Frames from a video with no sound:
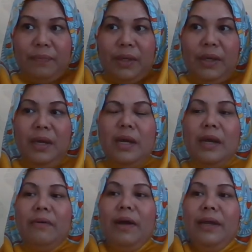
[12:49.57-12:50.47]
Yeah,
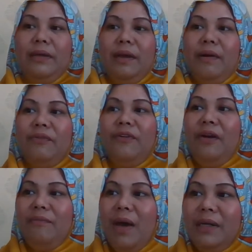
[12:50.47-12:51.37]
right. There are
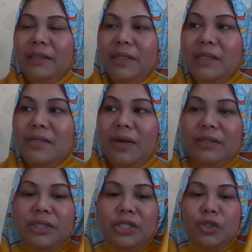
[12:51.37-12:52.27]
5 marketing
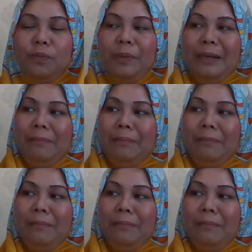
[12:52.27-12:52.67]
strategy to